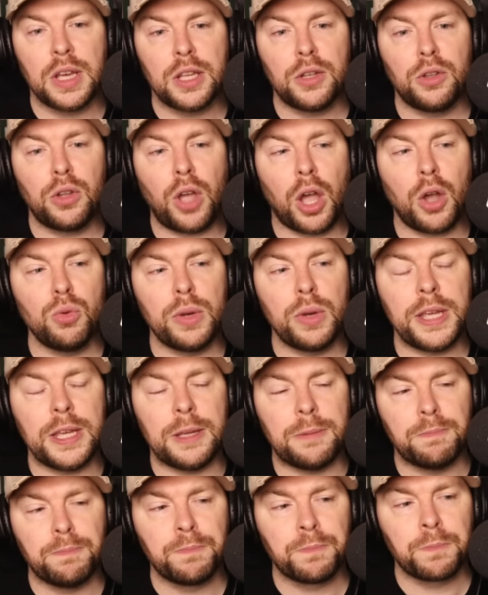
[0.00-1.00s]
Not
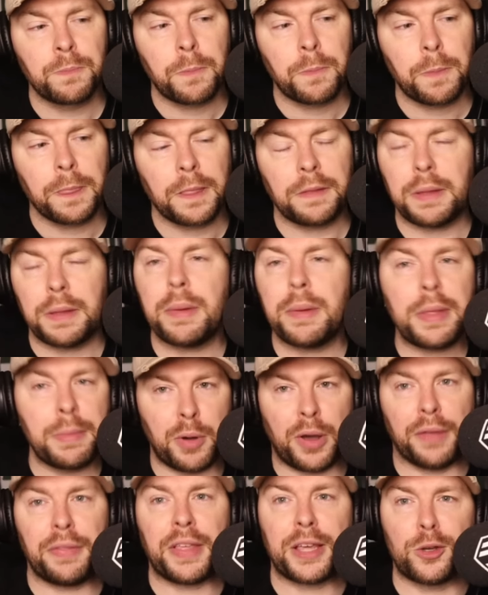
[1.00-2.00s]
only They, they
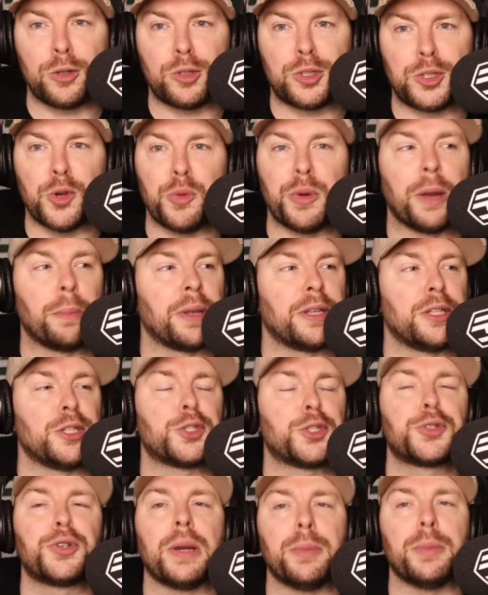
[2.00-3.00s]
could still win a bloody
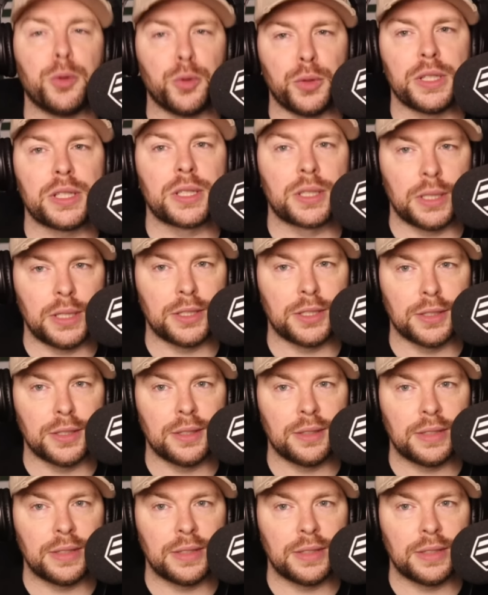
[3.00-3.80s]
treble this season.